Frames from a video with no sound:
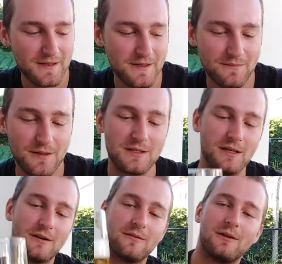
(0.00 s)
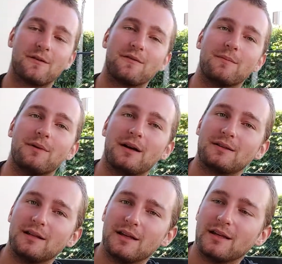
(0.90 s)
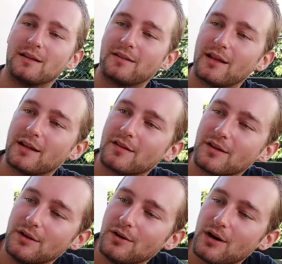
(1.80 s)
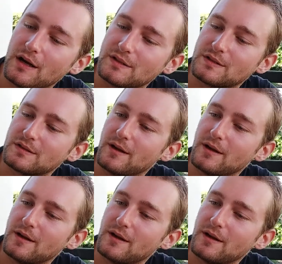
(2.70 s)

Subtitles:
But yeah, right off the bat there, that is a nice,